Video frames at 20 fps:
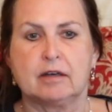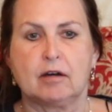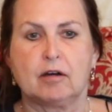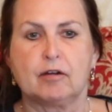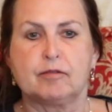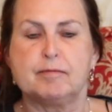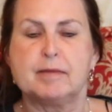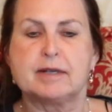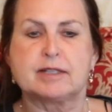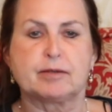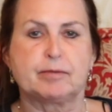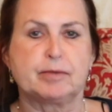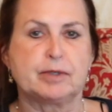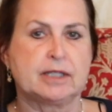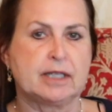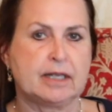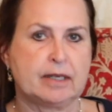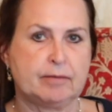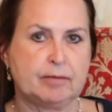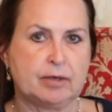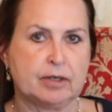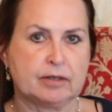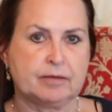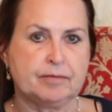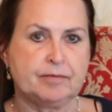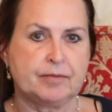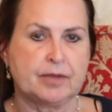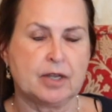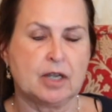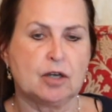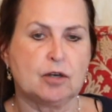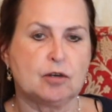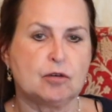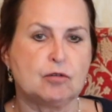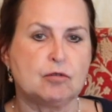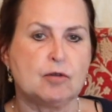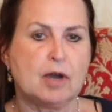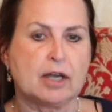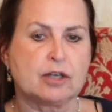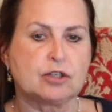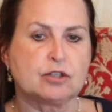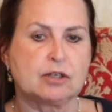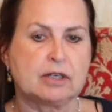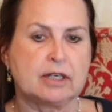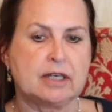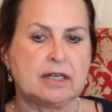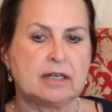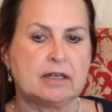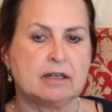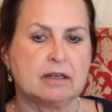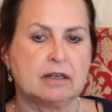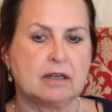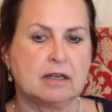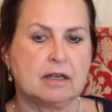of Mesopotamia, who actually